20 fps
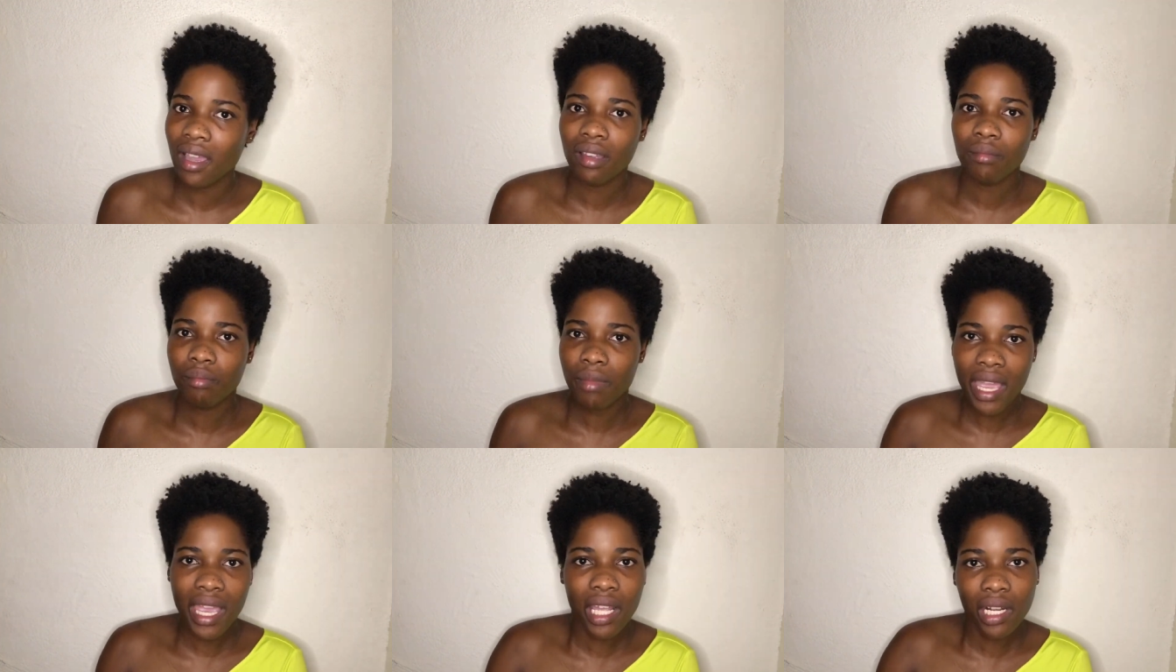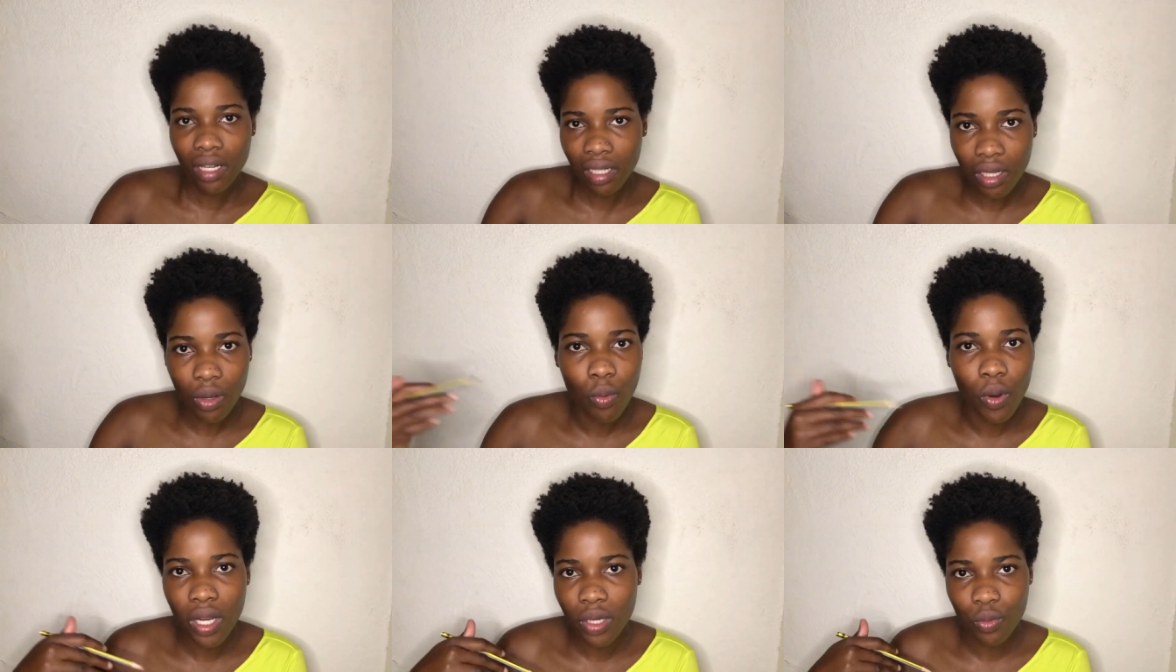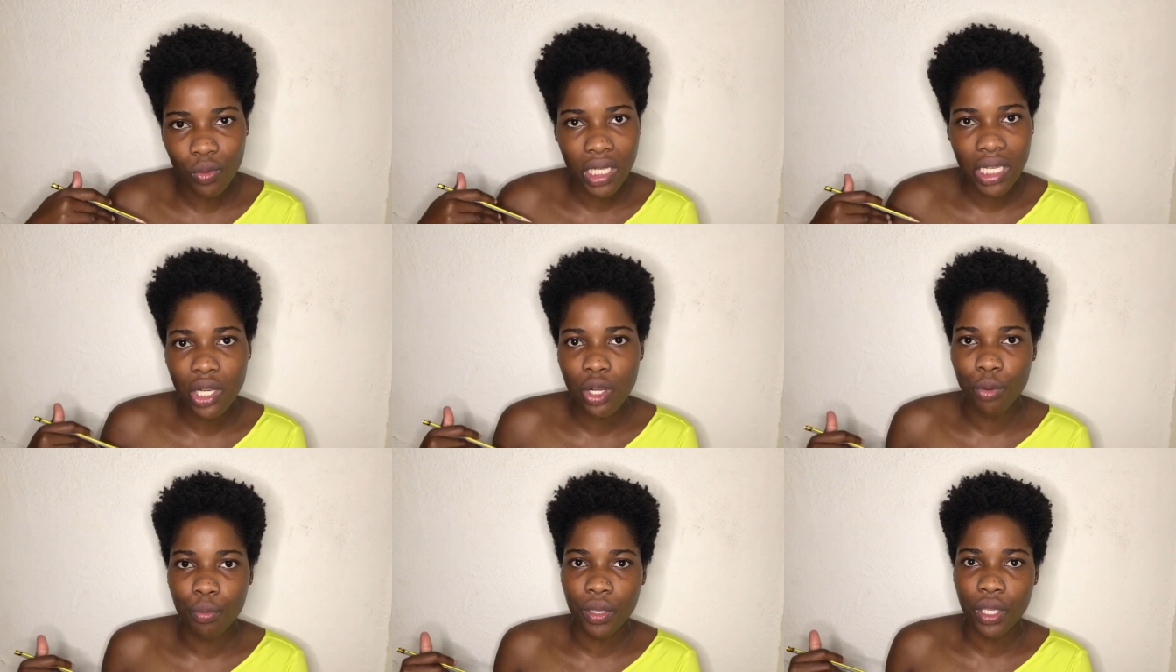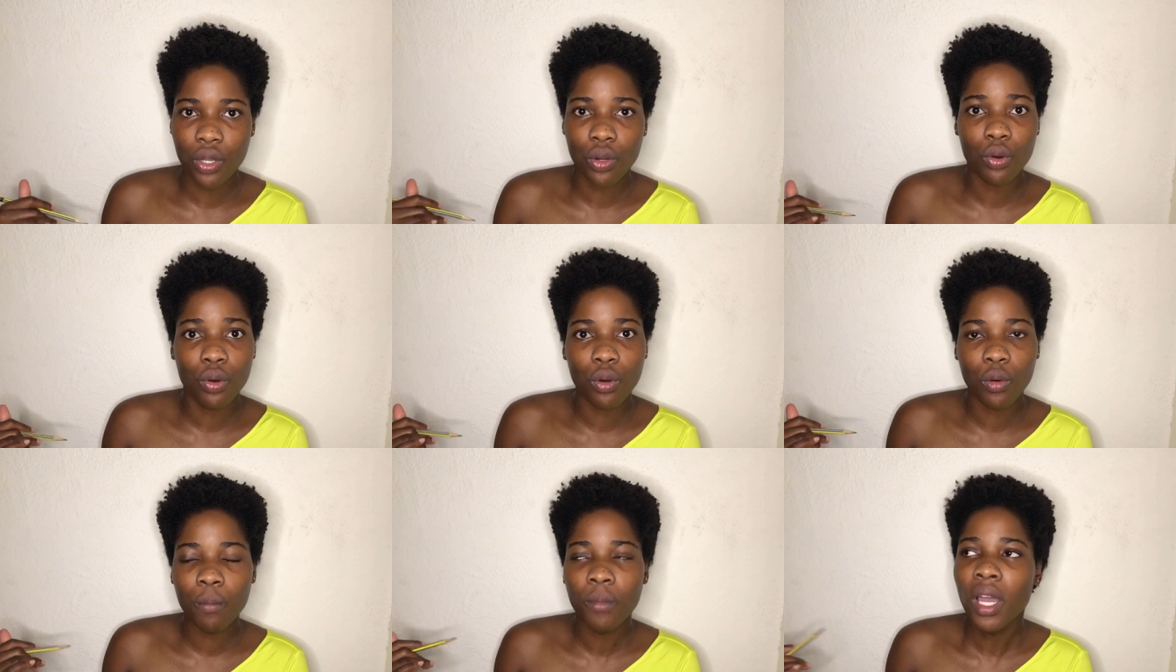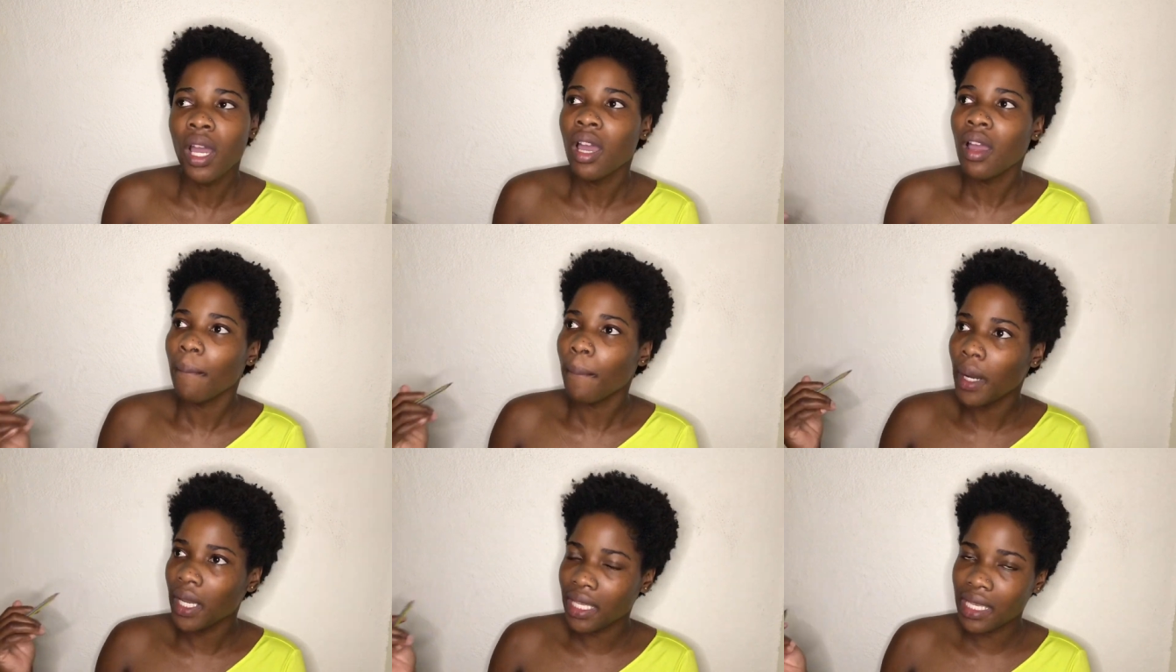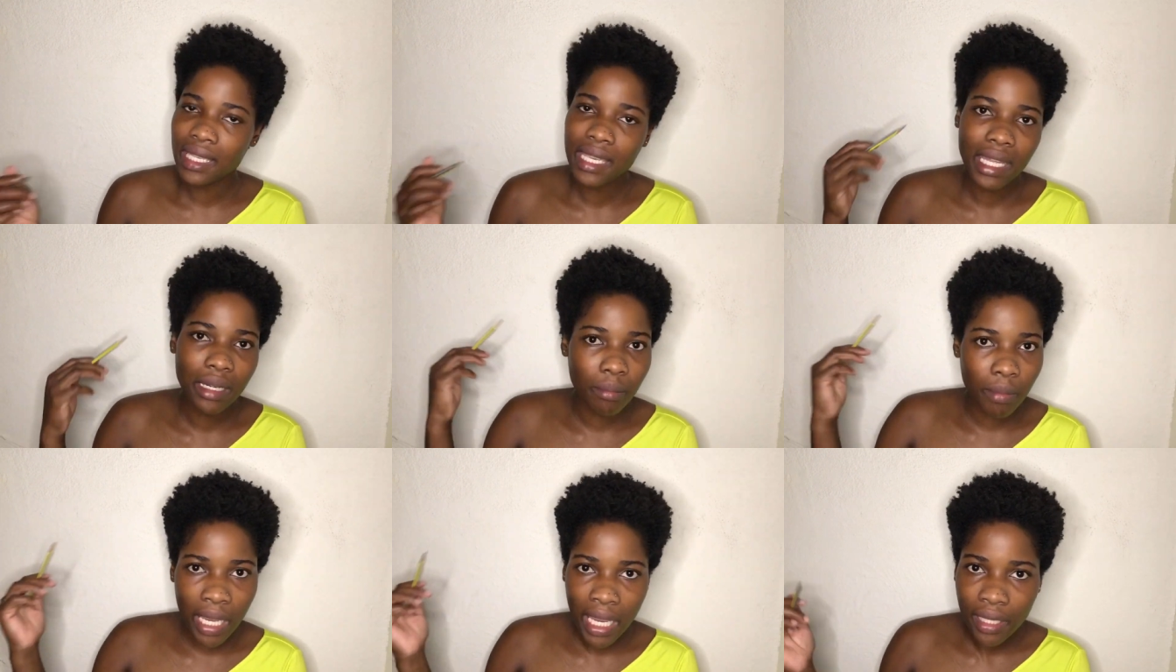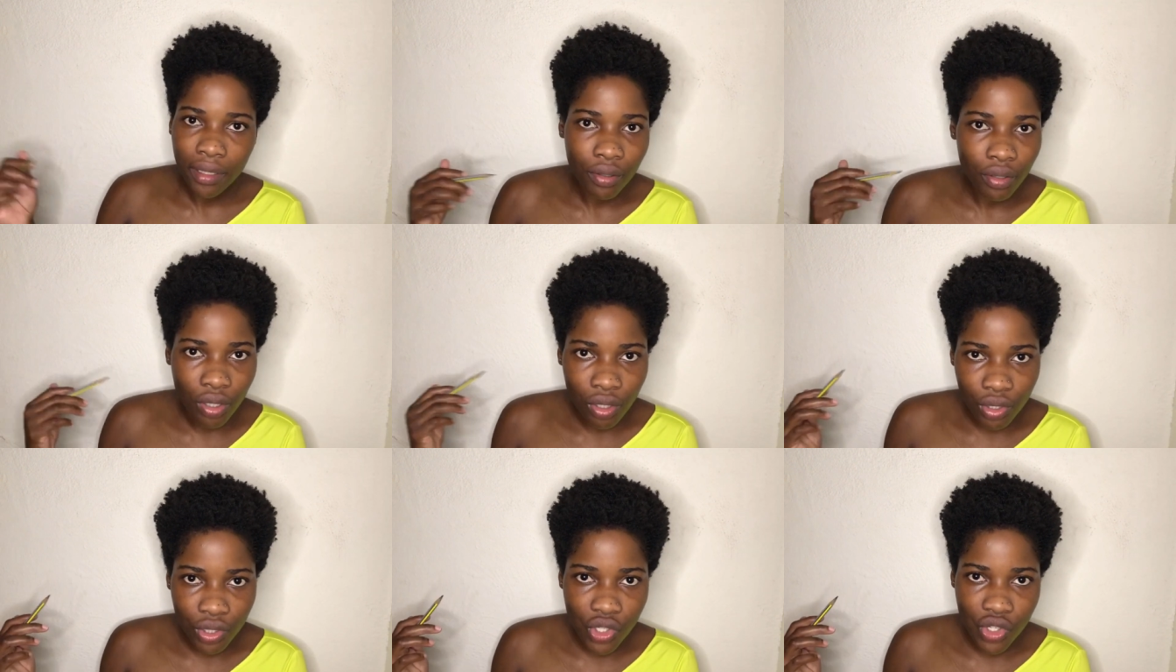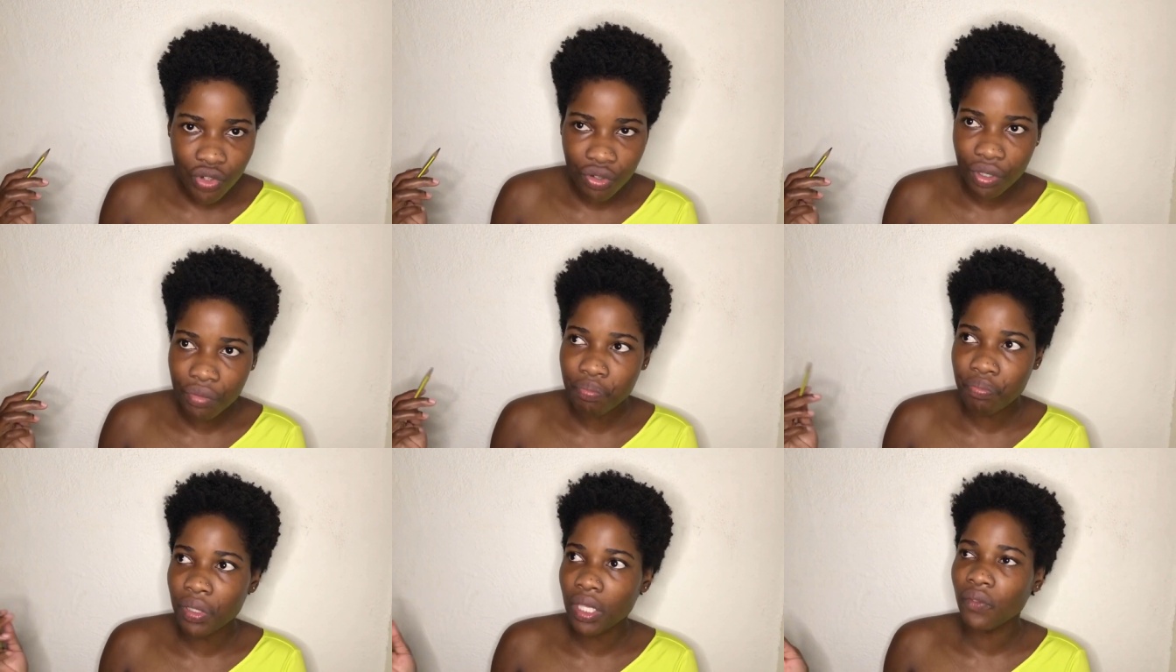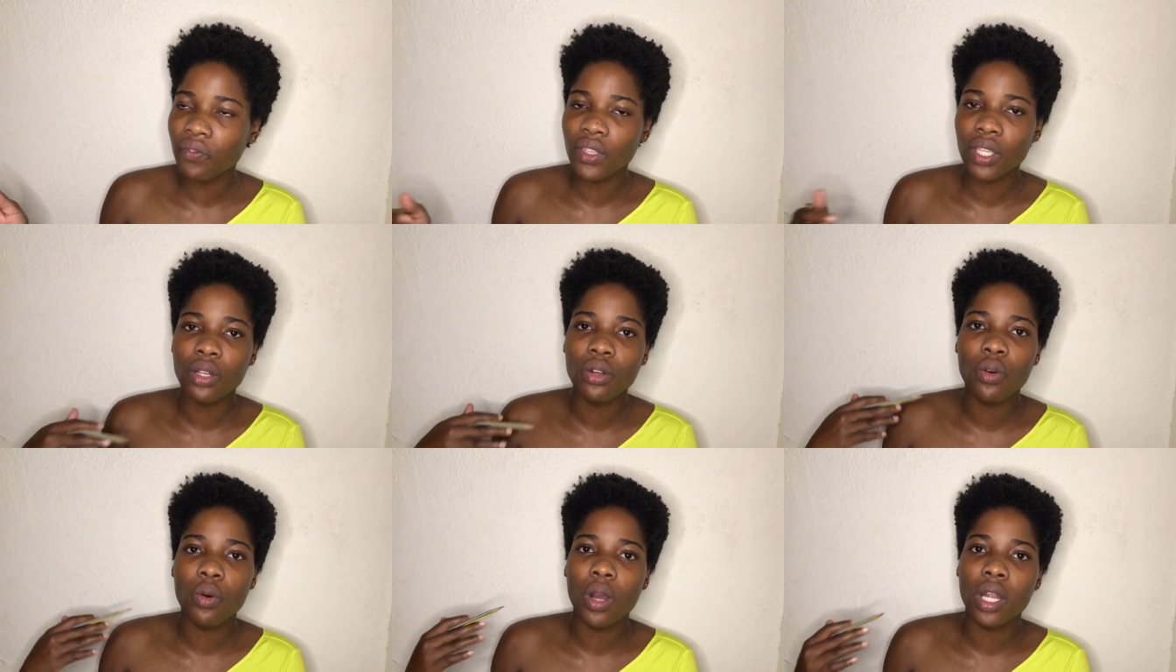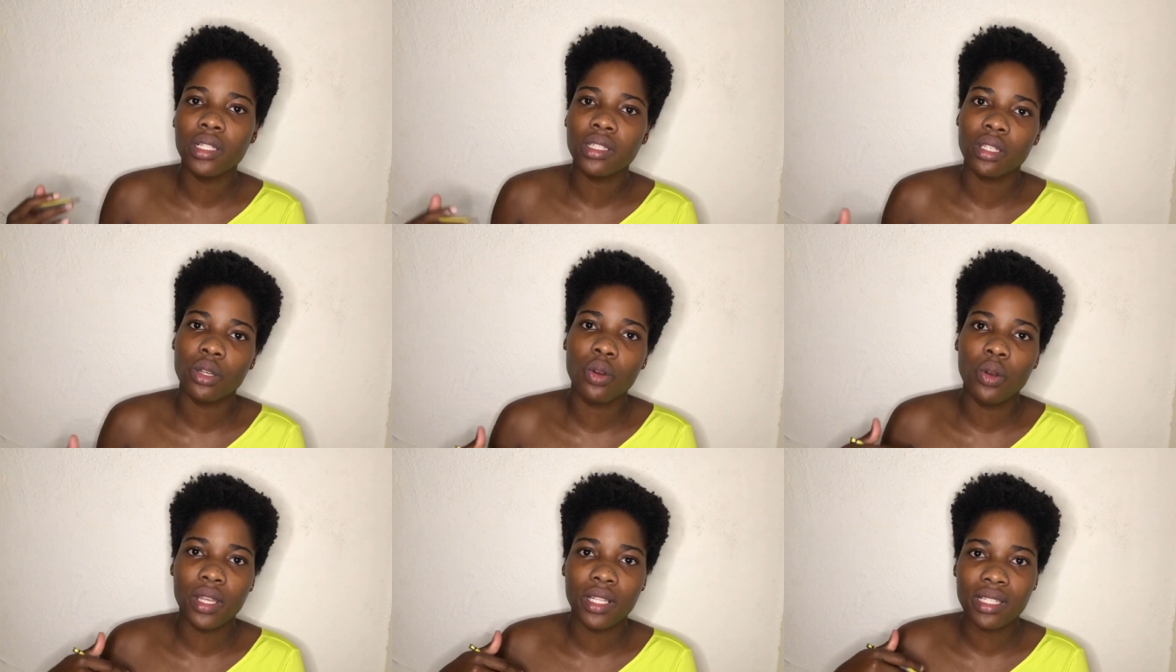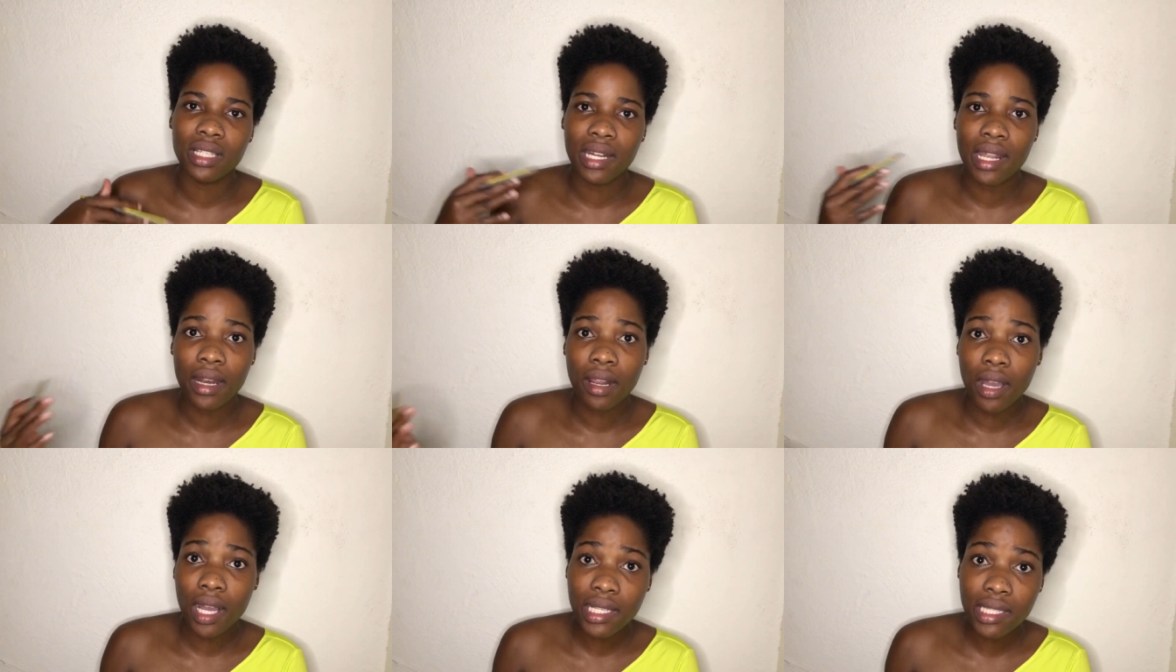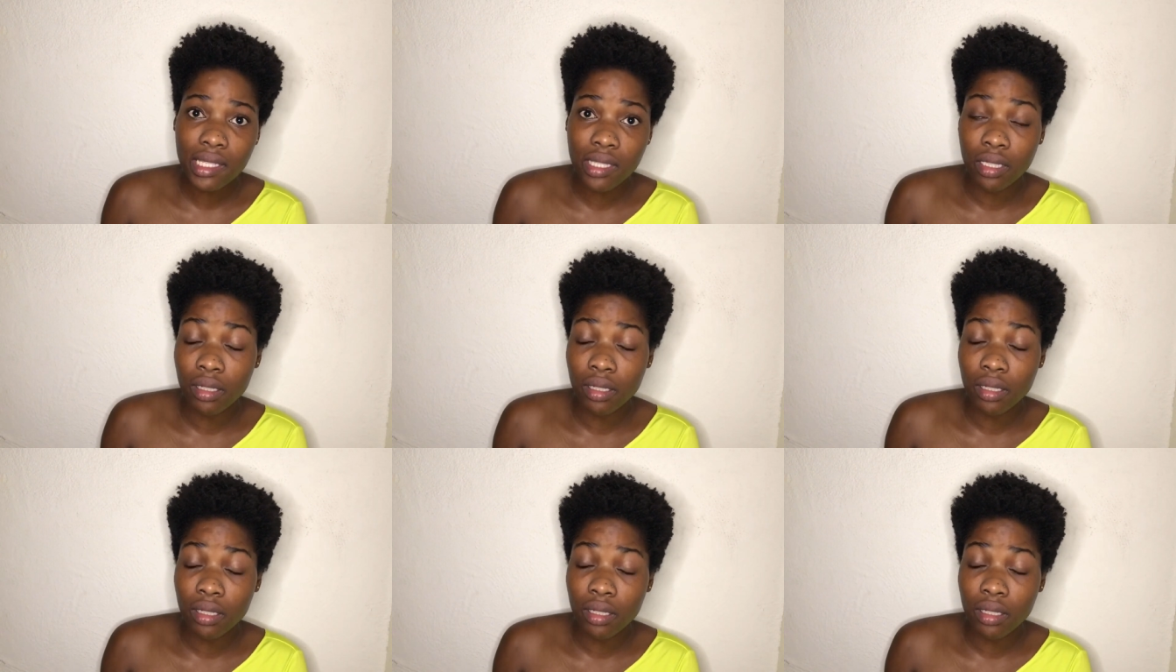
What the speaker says: another one way coming home. But you can buy the round trip if you don't want to go into that hassle.